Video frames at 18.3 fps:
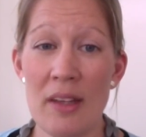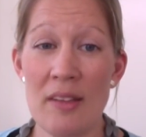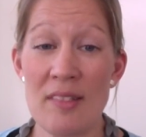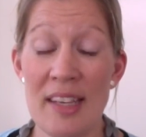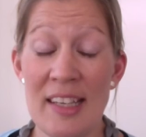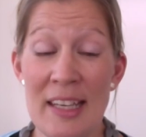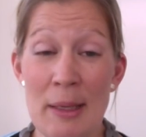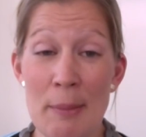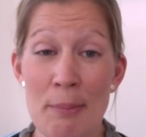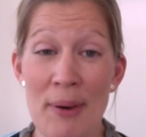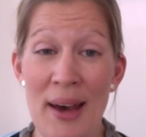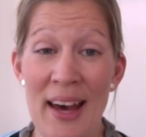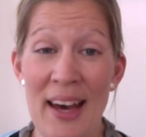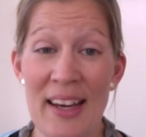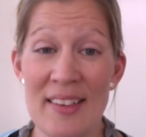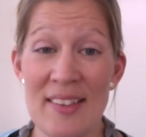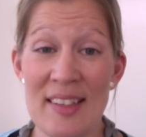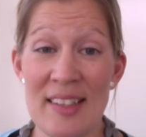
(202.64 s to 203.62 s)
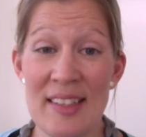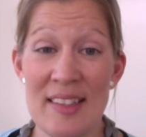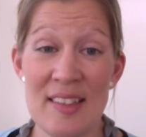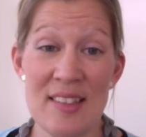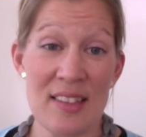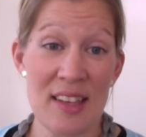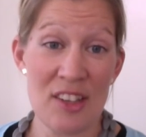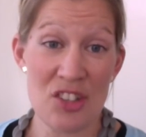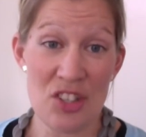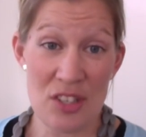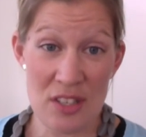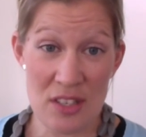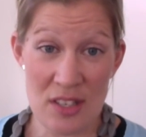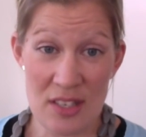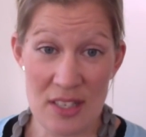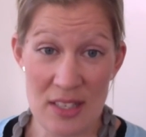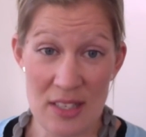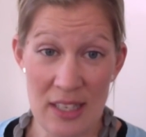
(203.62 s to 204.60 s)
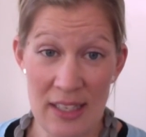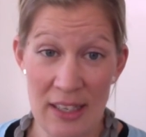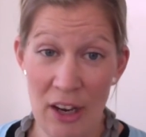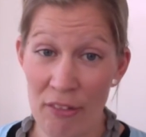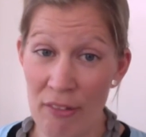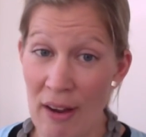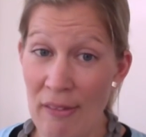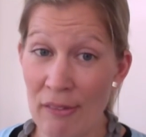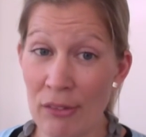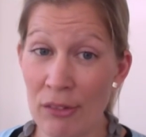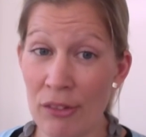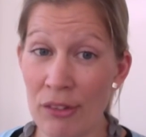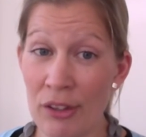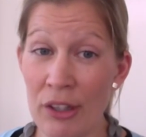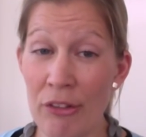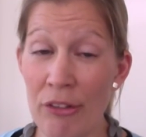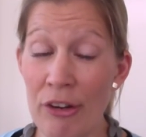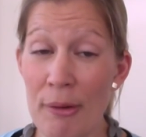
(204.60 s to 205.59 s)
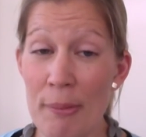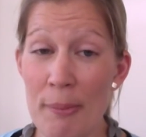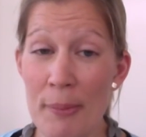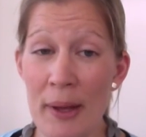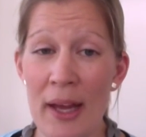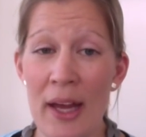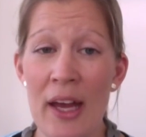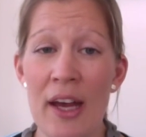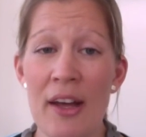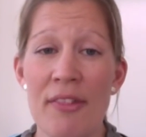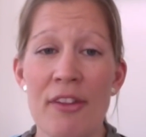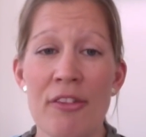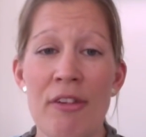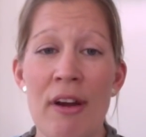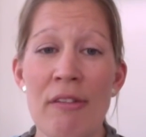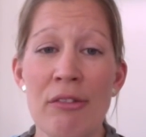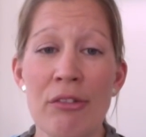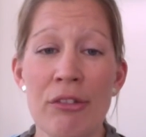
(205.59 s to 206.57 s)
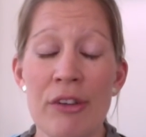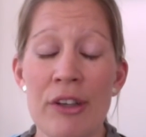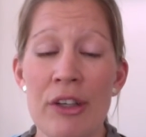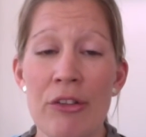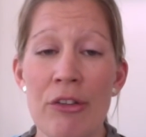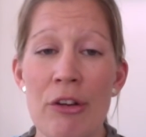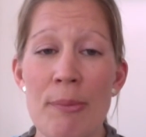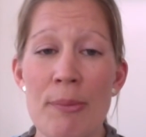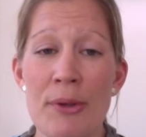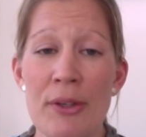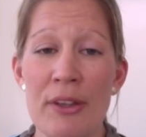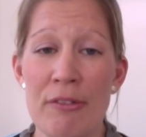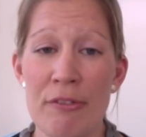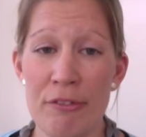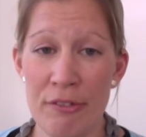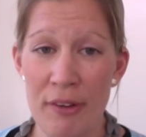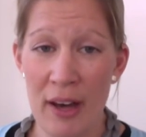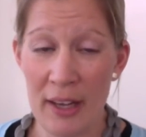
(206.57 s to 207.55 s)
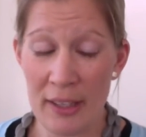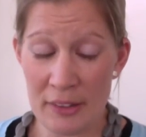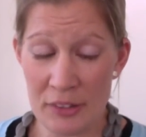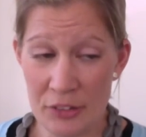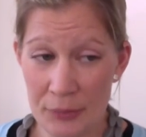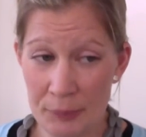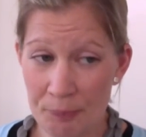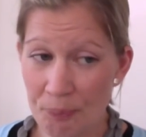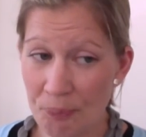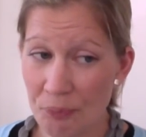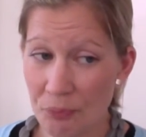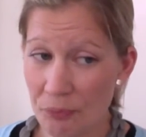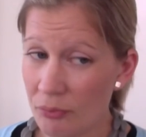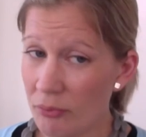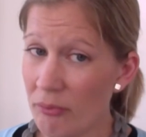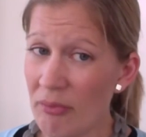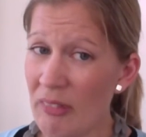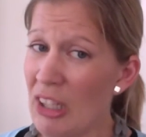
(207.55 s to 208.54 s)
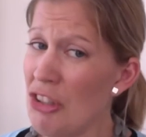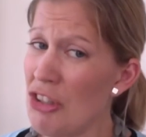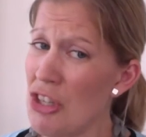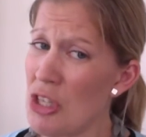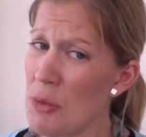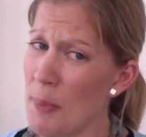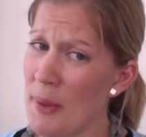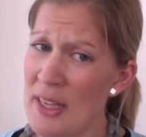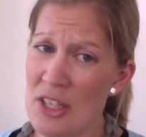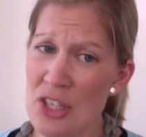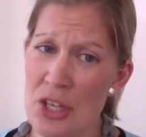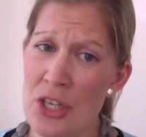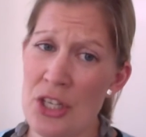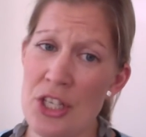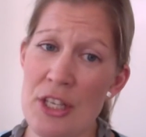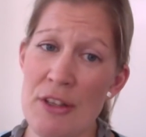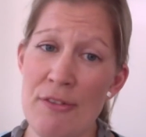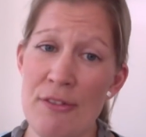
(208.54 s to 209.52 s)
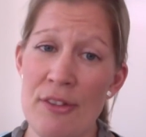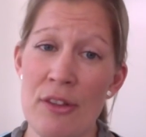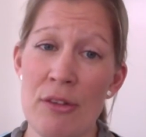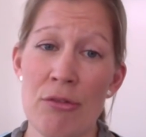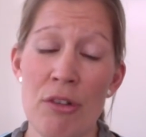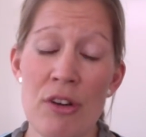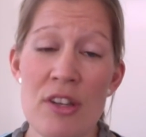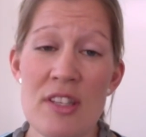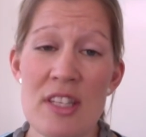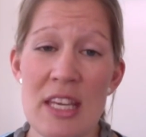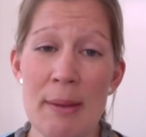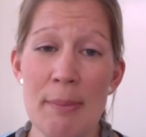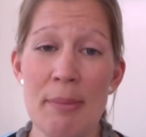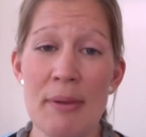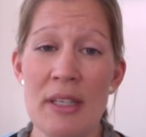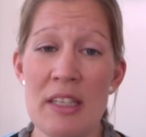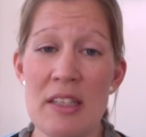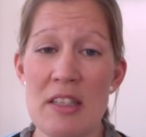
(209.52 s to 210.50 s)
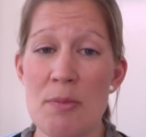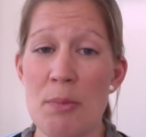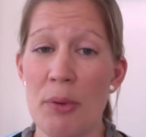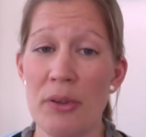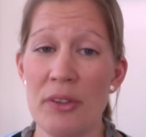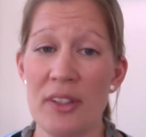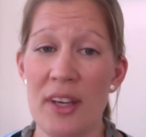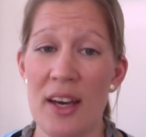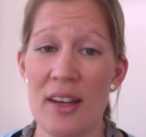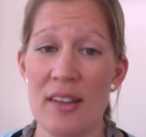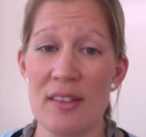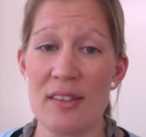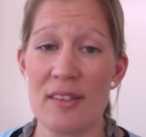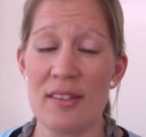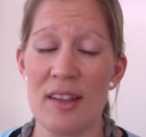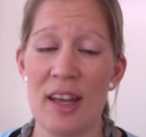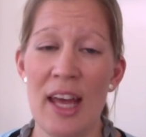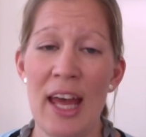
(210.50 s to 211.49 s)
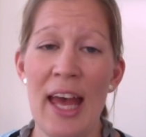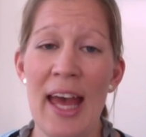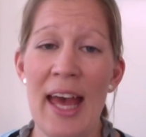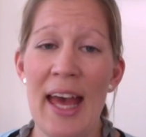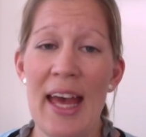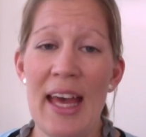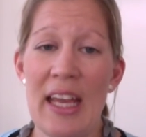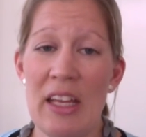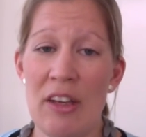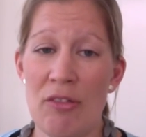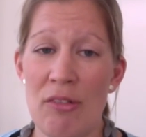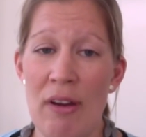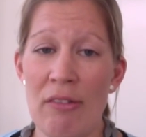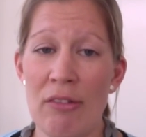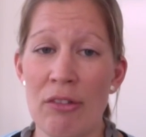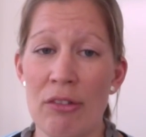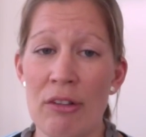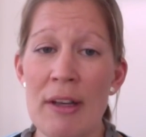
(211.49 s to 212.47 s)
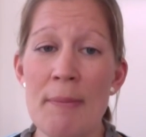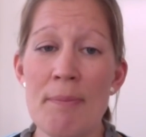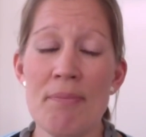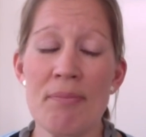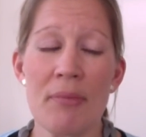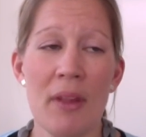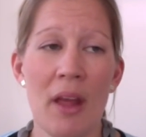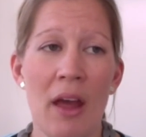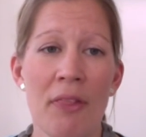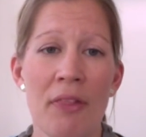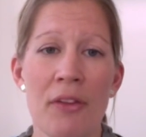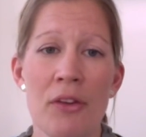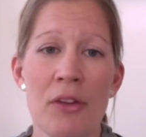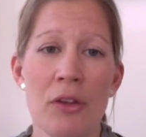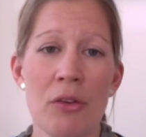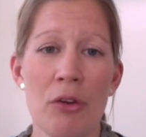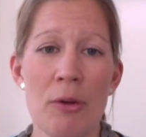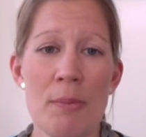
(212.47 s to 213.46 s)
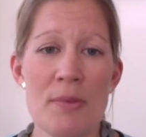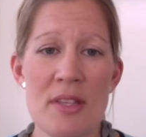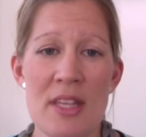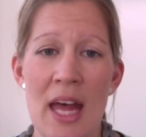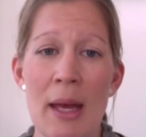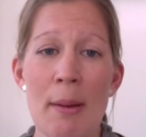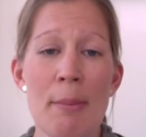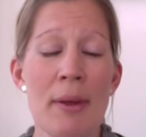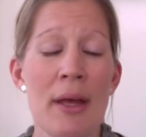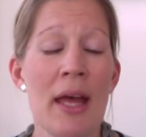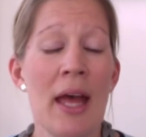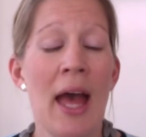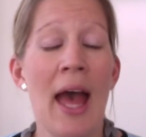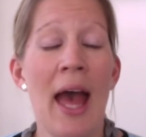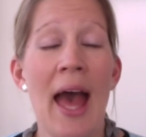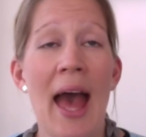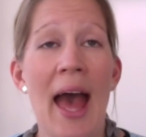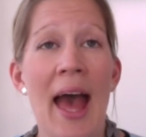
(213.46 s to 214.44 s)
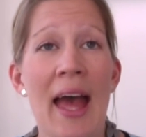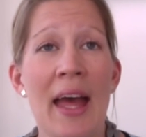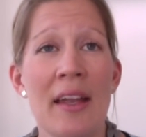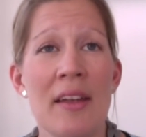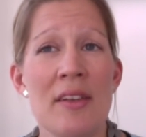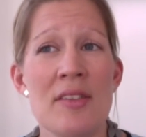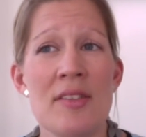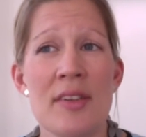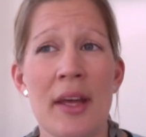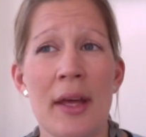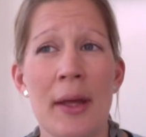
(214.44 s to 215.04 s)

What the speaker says: taking part in discussions in our Ravelry group. The Ravelry group you can find just by searching for the Rose Hip Knits podcast in Ravelry under the groups tab. And